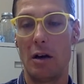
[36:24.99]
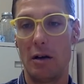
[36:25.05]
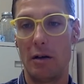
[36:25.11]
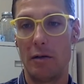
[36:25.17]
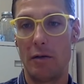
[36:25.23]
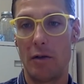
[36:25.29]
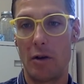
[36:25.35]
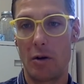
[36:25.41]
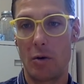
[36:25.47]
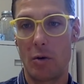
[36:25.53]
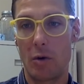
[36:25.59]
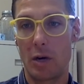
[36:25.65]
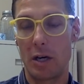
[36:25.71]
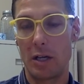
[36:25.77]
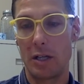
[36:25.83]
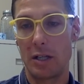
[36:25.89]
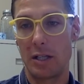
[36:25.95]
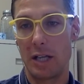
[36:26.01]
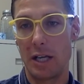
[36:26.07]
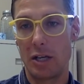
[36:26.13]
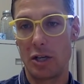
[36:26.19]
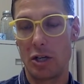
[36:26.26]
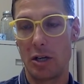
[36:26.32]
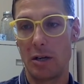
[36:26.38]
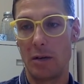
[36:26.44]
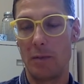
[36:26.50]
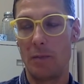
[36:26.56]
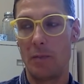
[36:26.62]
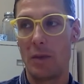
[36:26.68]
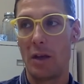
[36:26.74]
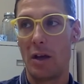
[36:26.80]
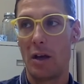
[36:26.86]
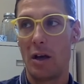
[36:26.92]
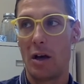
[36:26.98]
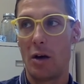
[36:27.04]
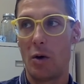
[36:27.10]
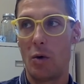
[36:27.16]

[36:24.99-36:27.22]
of our organization,